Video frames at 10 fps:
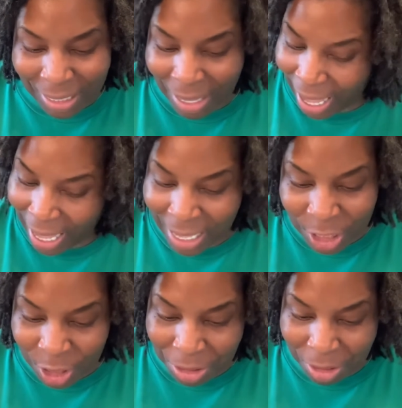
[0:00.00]
I gotta
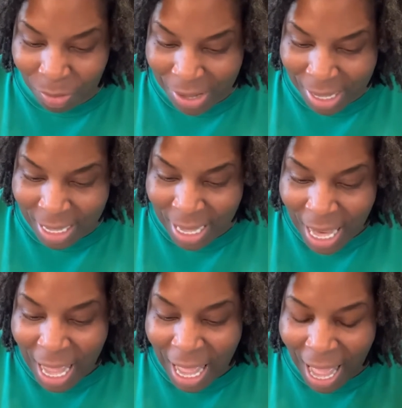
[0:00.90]
choose one.
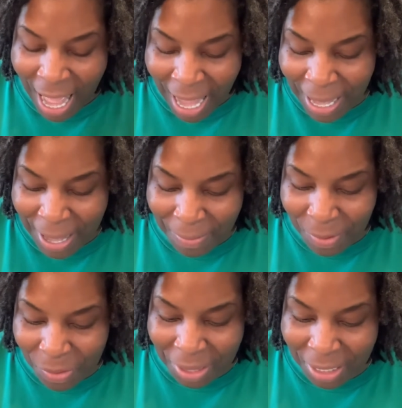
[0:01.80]
I am going